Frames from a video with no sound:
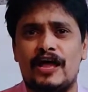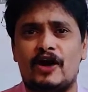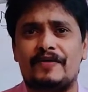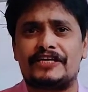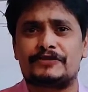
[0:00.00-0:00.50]
I
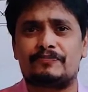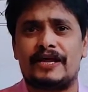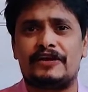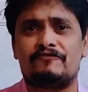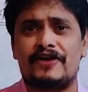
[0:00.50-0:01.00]
have
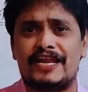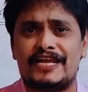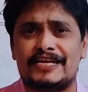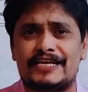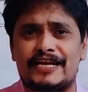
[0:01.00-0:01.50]
explained very
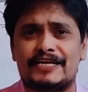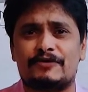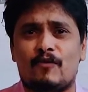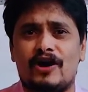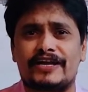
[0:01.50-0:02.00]
clearly
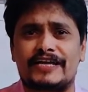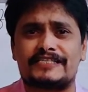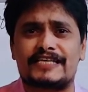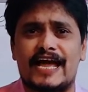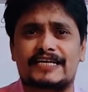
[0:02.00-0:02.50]
what
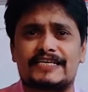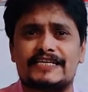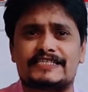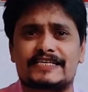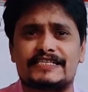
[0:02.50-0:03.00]

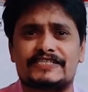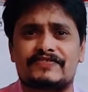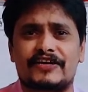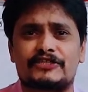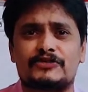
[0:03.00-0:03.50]
exactly is
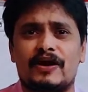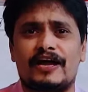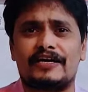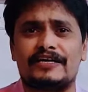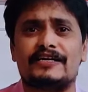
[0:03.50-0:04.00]
constructive
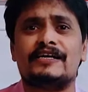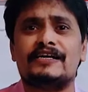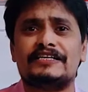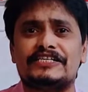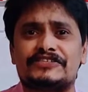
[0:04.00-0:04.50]
and uh,
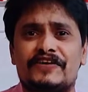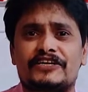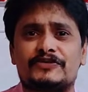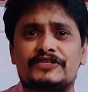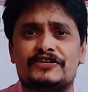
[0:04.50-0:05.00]

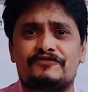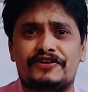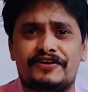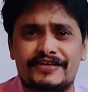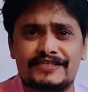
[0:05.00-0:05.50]
destructive
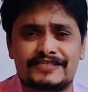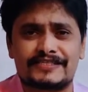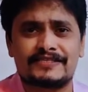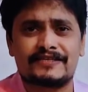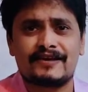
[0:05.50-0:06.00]

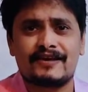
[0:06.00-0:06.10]
interference.